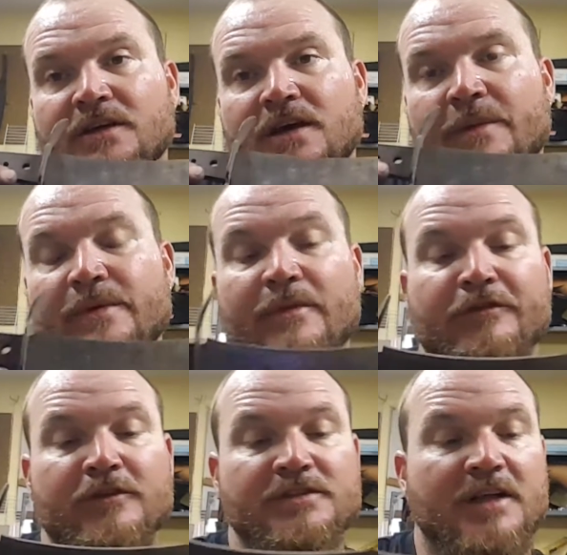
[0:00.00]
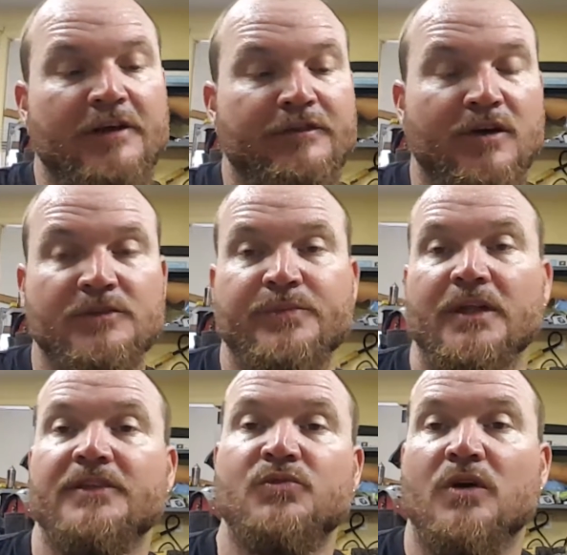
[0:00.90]
I made my first knife when I was
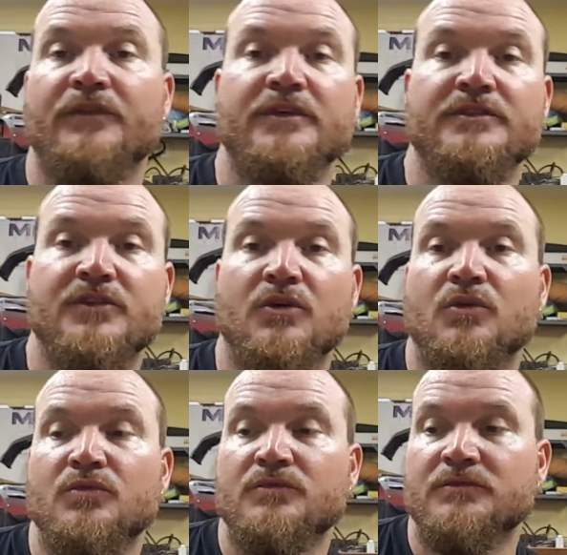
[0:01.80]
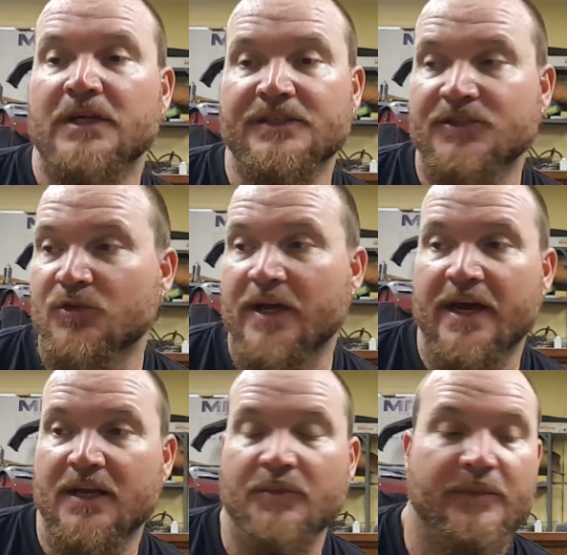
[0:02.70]
probably 12 years old. I still
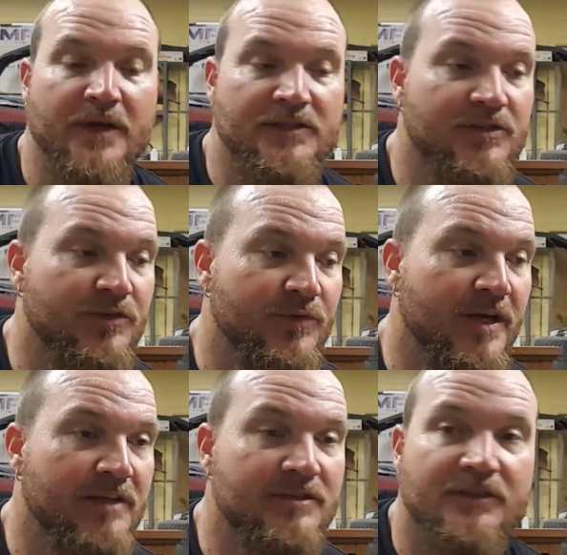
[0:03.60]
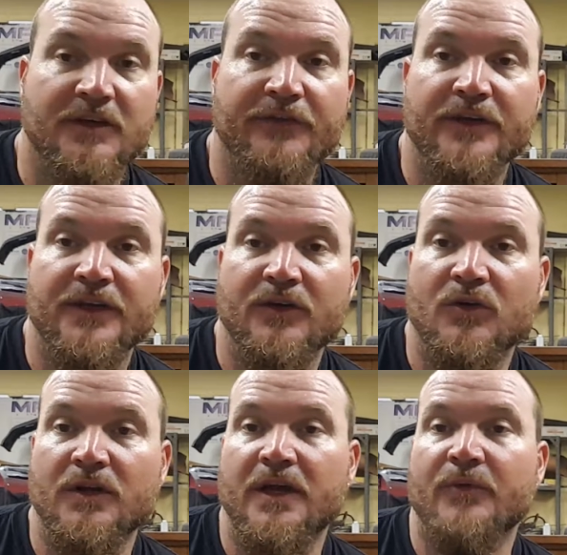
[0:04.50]
got it. Maybe I'll show you guys a video
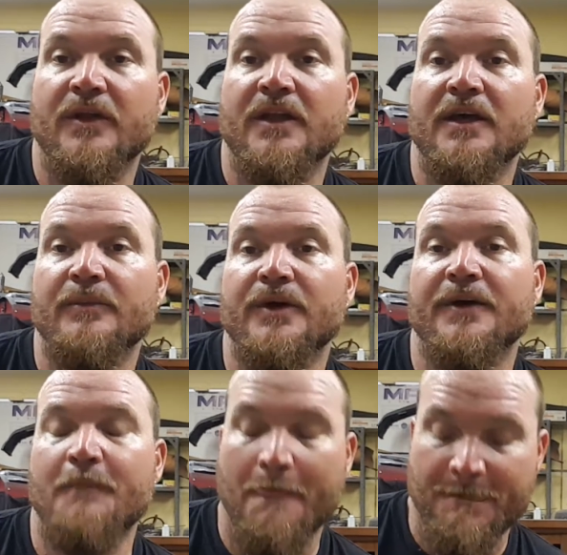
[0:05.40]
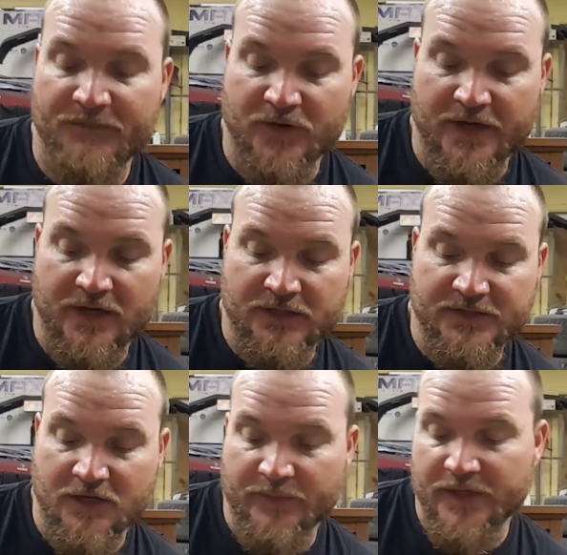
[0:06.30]
on that one day. But for now, let's
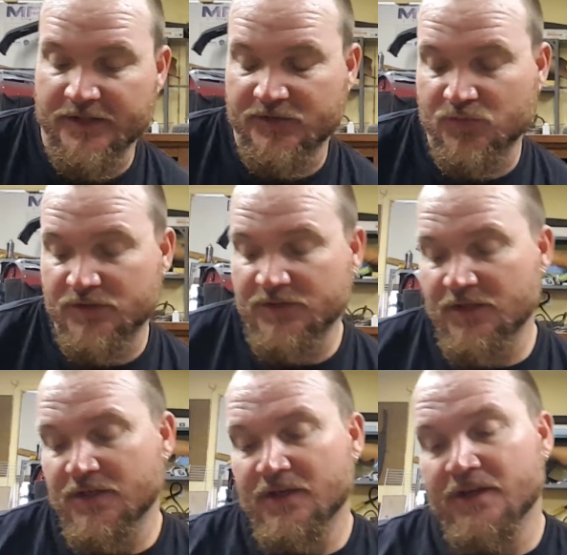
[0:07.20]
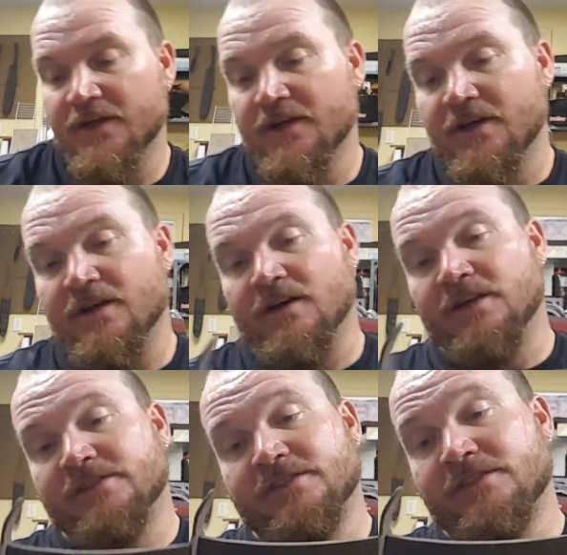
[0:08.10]
talk about this one.
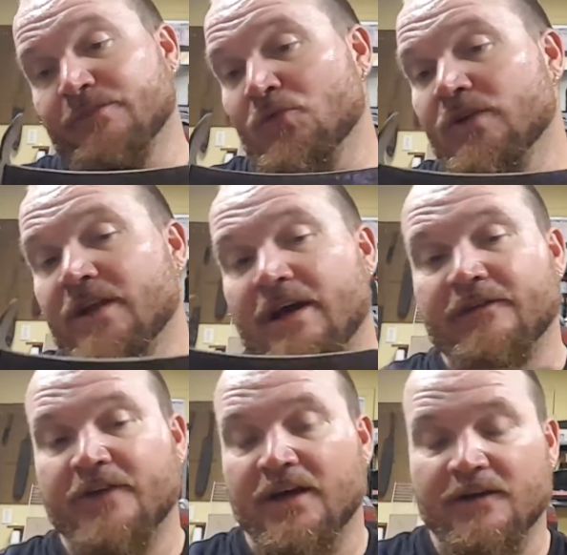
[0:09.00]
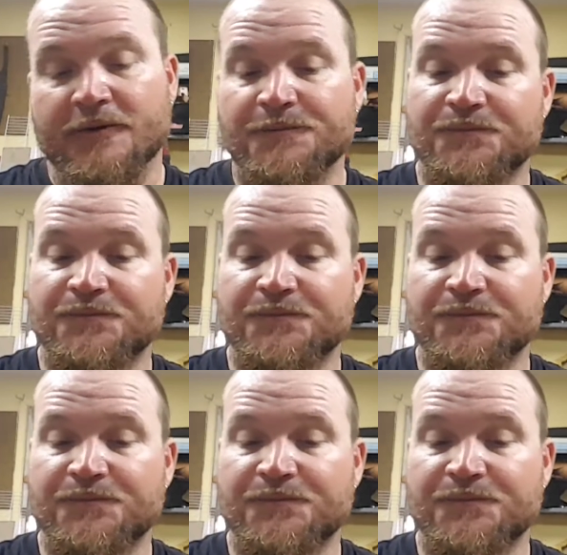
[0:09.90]
It's just a Bowie knife, kind